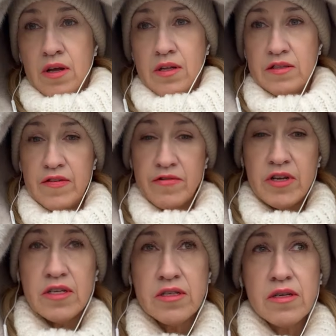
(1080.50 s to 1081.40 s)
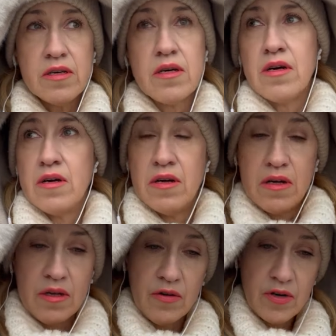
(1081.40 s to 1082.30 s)
it's very easy.
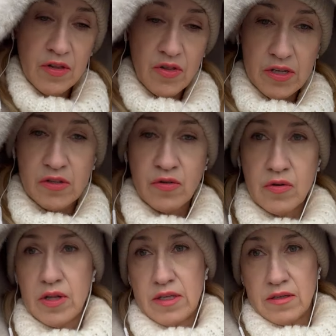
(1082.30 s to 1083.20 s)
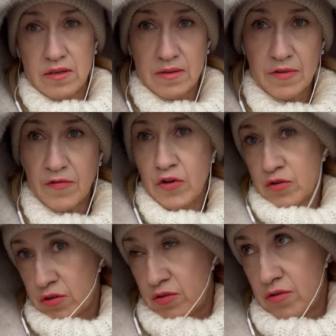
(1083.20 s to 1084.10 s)
You can just Google it, if you
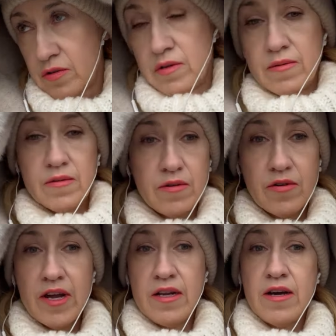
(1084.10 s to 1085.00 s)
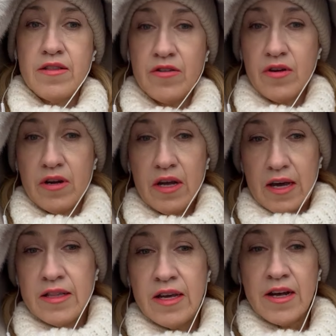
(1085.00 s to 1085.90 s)
use Google or any
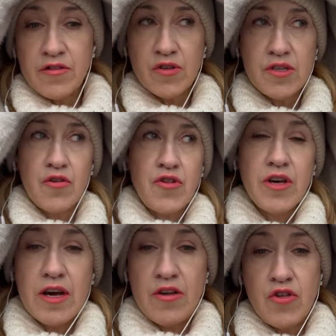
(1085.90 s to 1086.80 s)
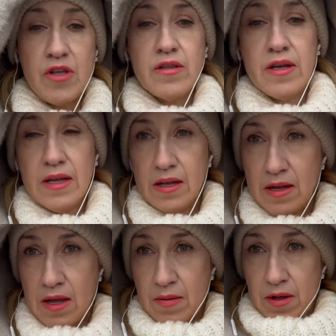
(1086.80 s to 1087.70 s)
other searching engine
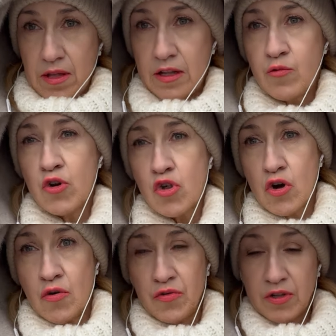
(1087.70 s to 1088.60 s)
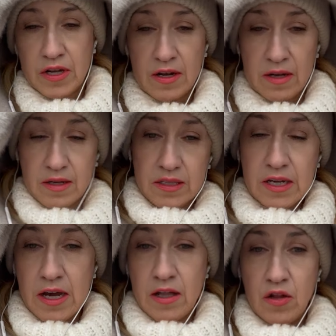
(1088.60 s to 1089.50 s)
that will show you the
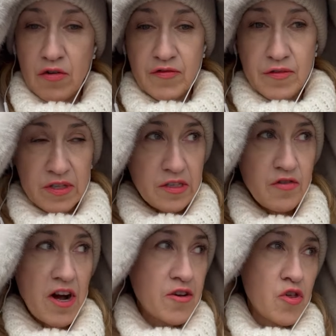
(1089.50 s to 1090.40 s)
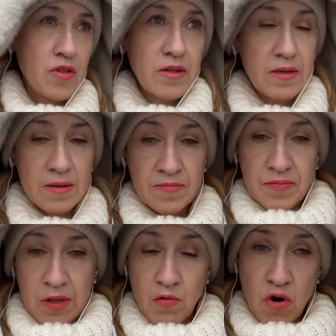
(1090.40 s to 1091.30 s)
scale of destruction.
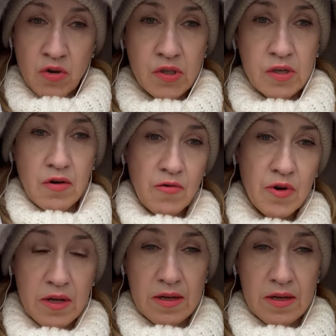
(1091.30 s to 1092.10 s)
Warsaw,